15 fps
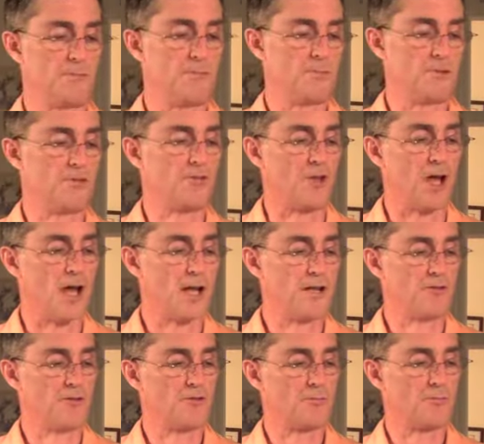design
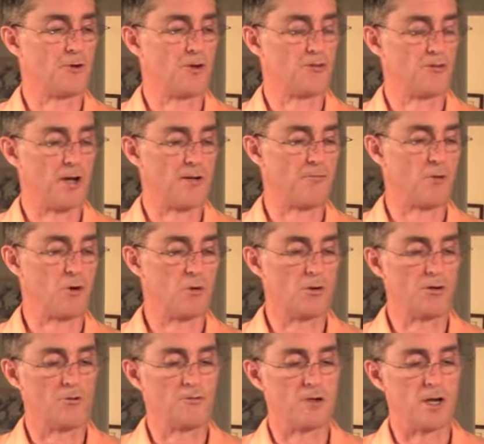is pretty
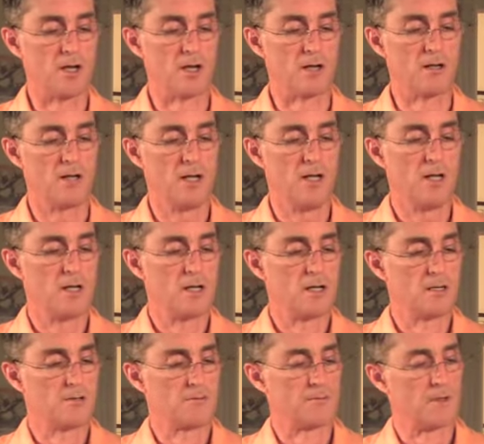straightforward. You've got
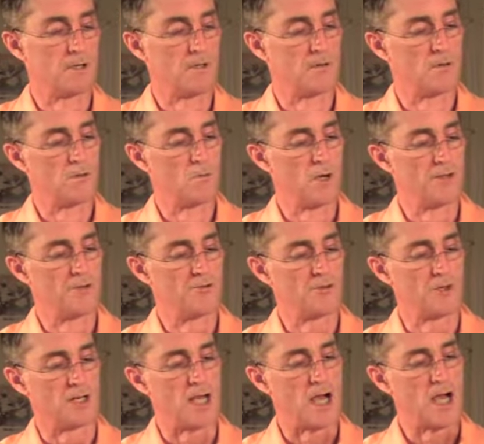a way that you
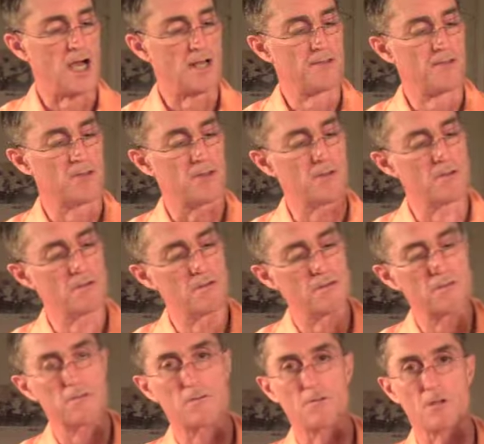can hide the
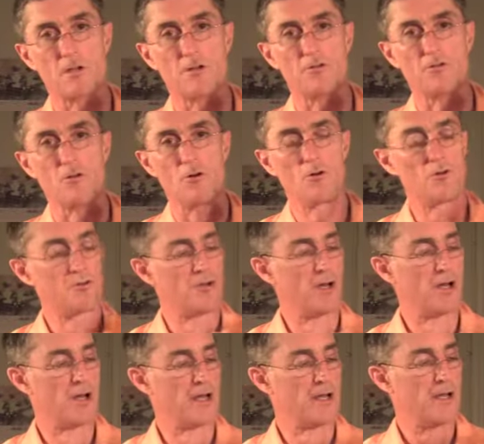controls
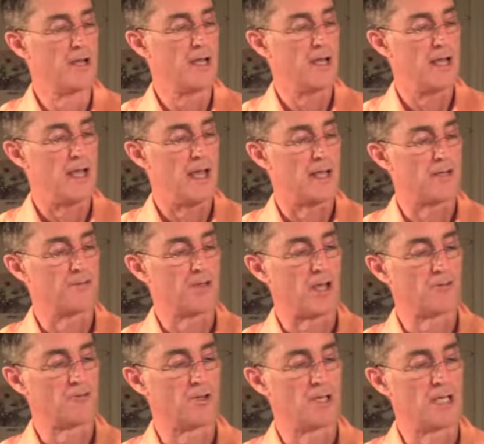on it, and it's
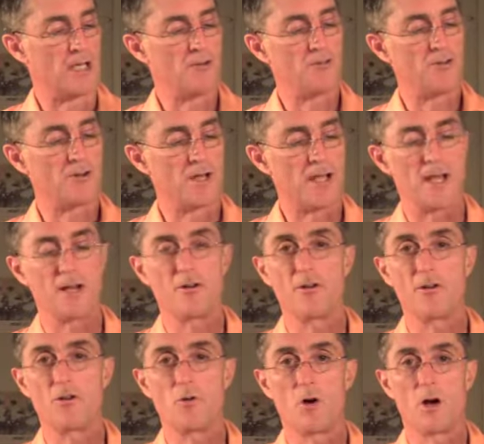actually easier to enter a
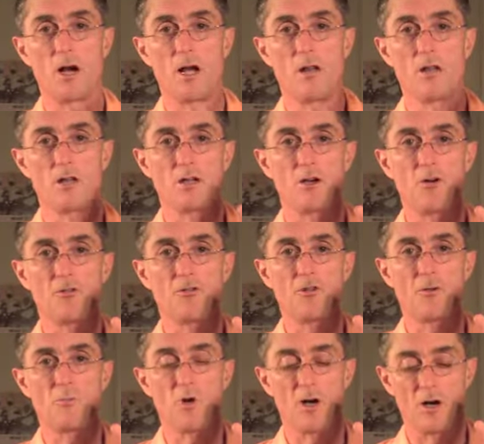URL and go
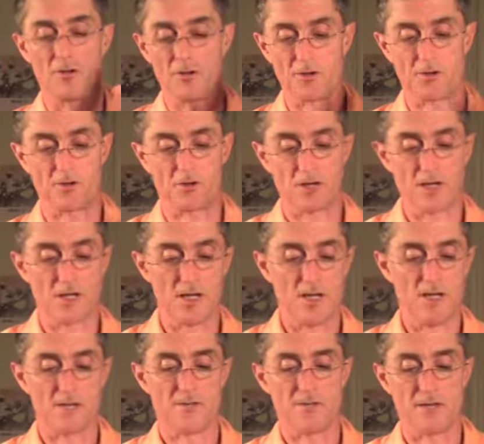somewhere on the Nook
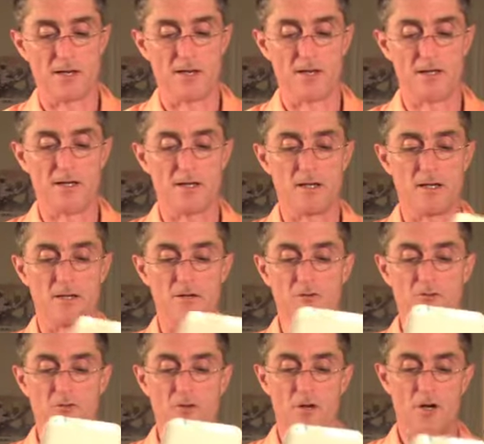than it
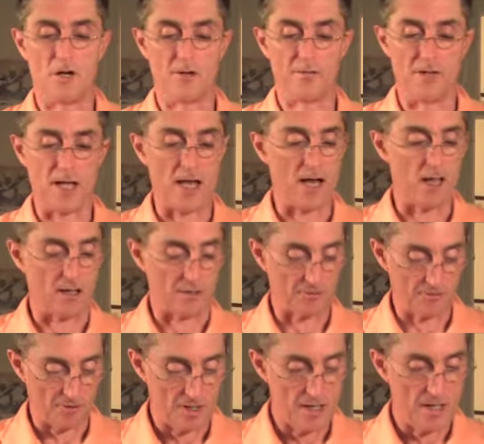is on the Alex.